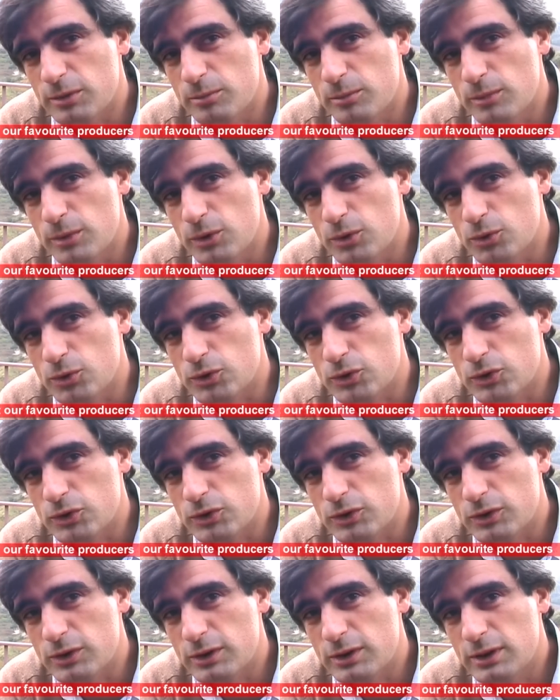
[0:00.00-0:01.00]

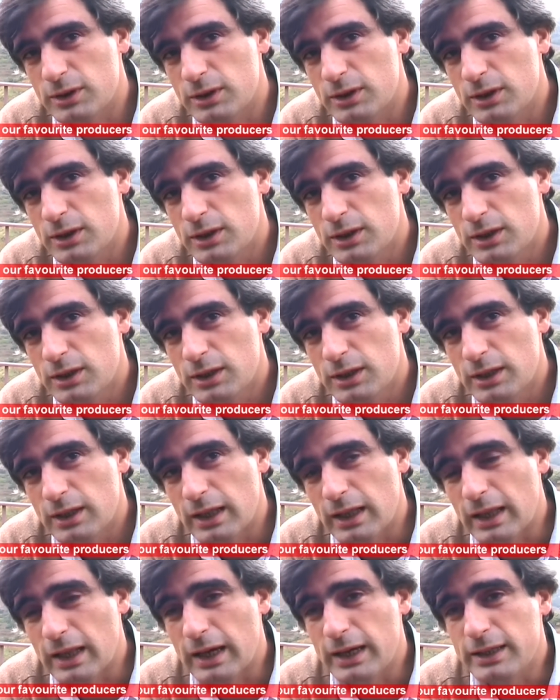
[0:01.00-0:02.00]
most
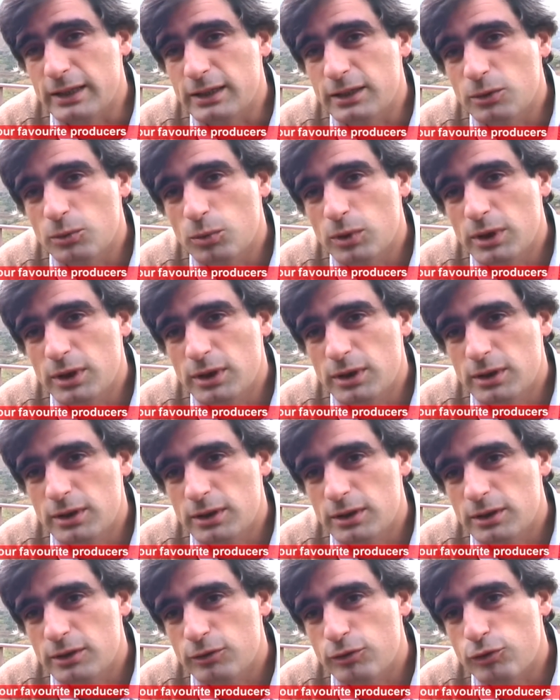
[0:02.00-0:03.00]
lighter one,
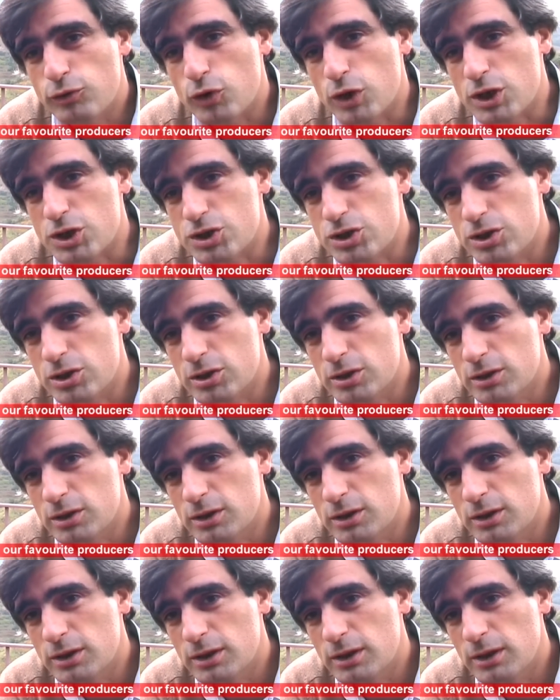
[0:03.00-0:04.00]
fresher,
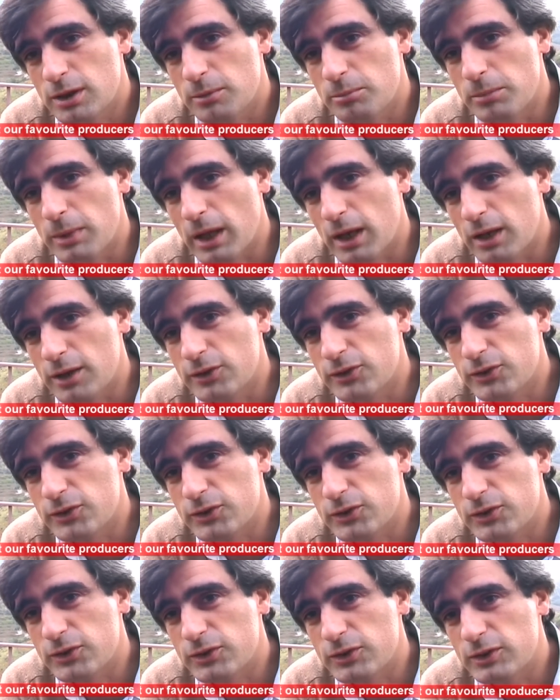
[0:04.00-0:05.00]

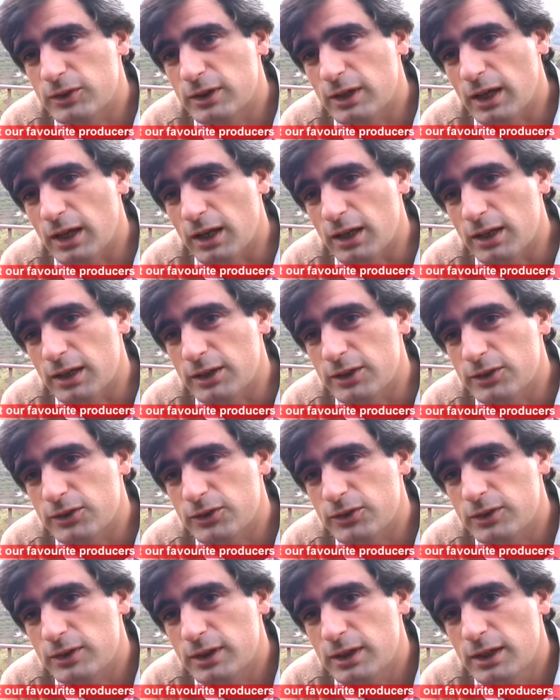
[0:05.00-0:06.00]
balanced, yes.
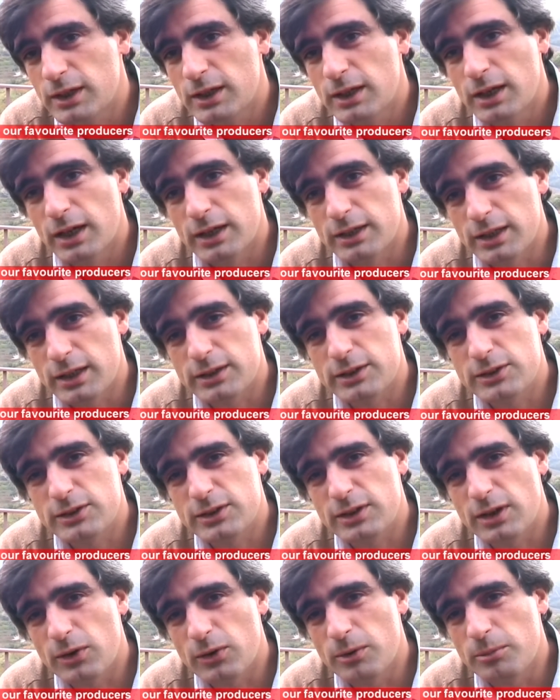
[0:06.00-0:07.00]
Elegant, and that
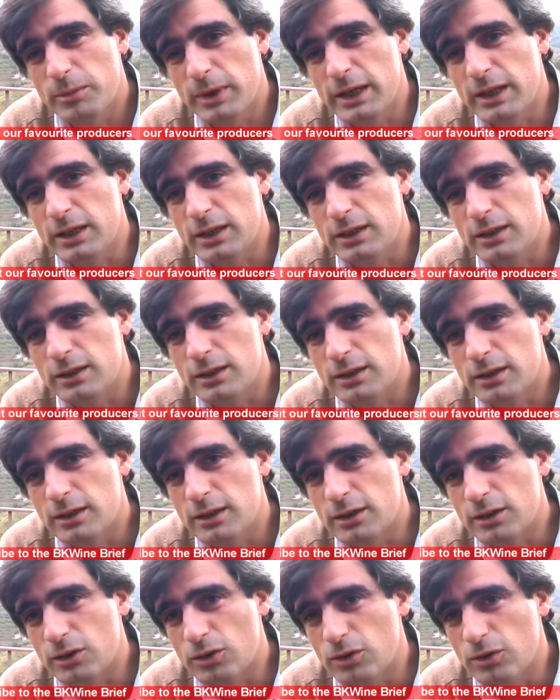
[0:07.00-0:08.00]
is our main
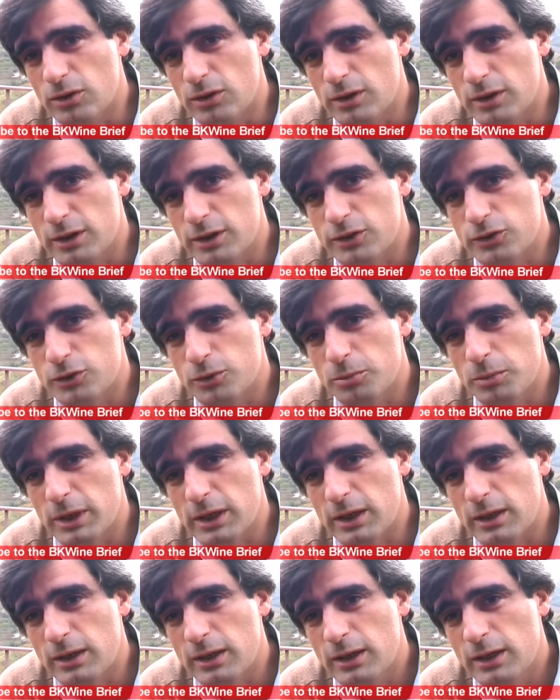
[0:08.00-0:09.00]
goal, is to
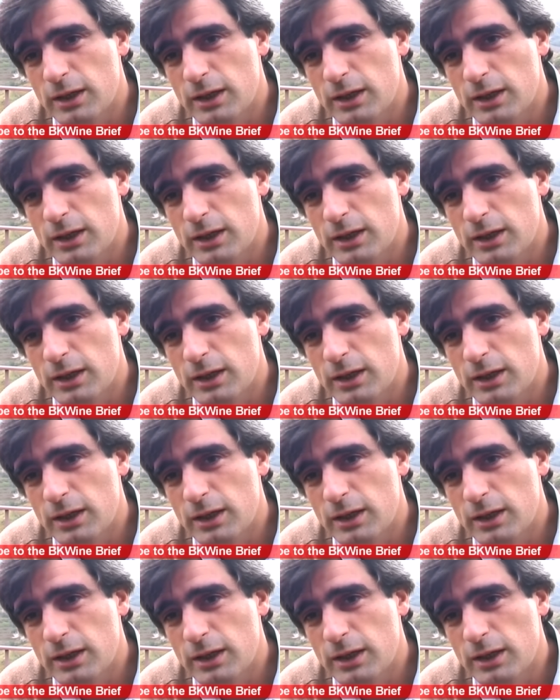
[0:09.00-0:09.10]
make